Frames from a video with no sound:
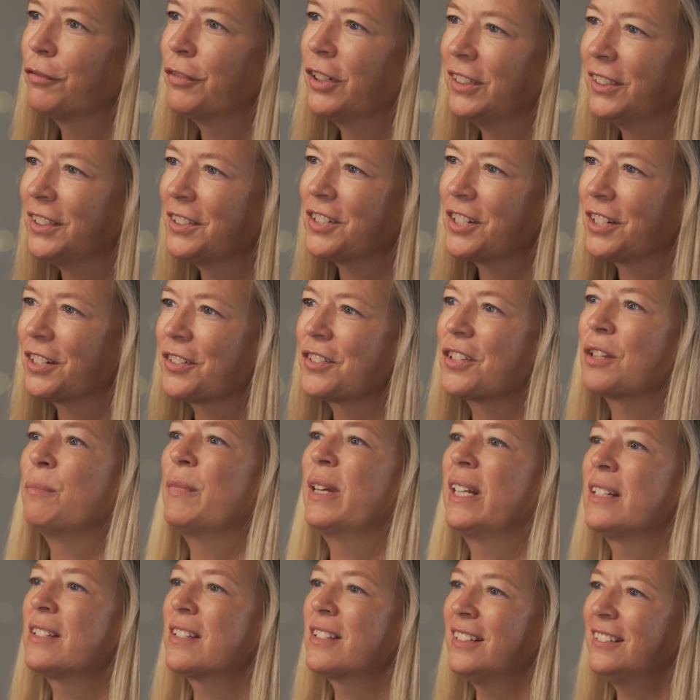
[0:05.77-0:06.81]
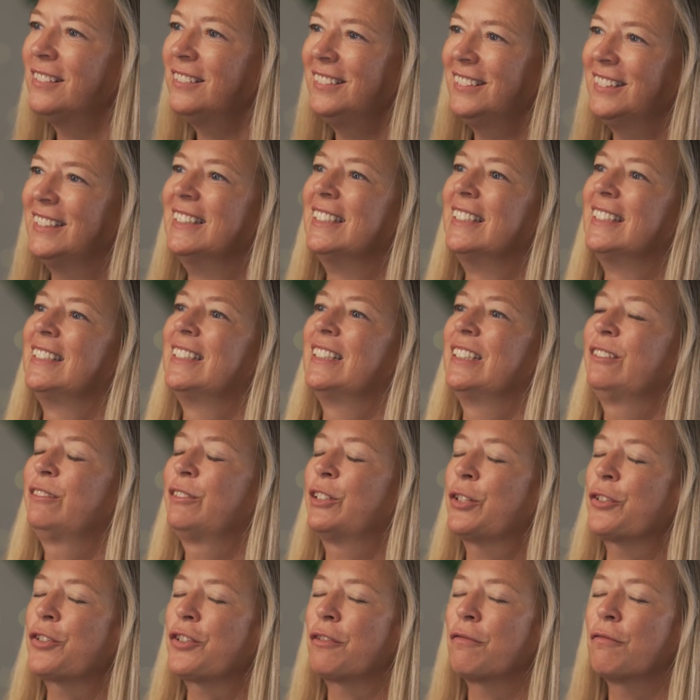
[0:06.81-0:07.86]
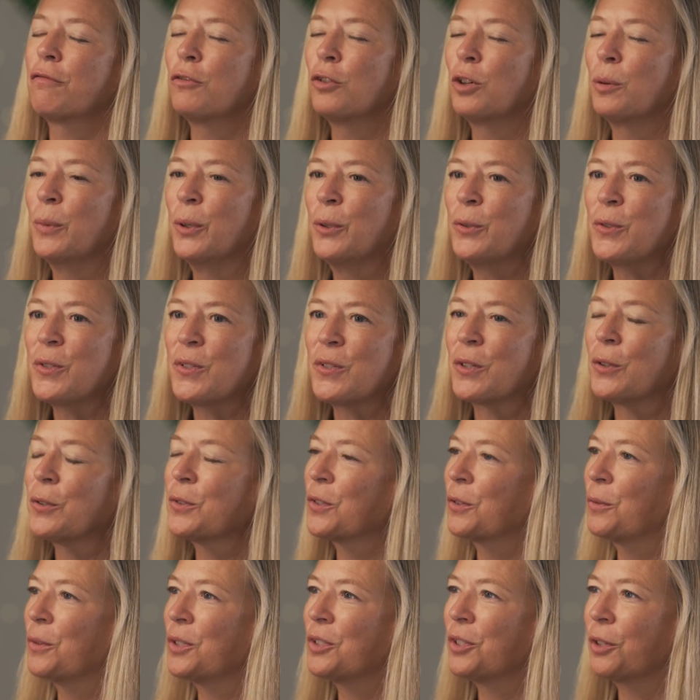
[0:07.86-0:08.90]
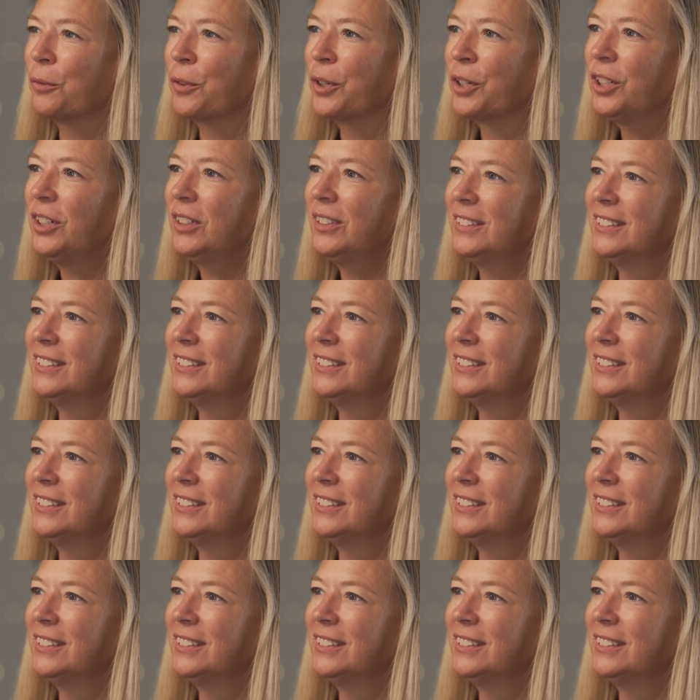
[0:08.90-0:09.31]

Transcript: Volunteers in Medicine, first and foremost, also a donor.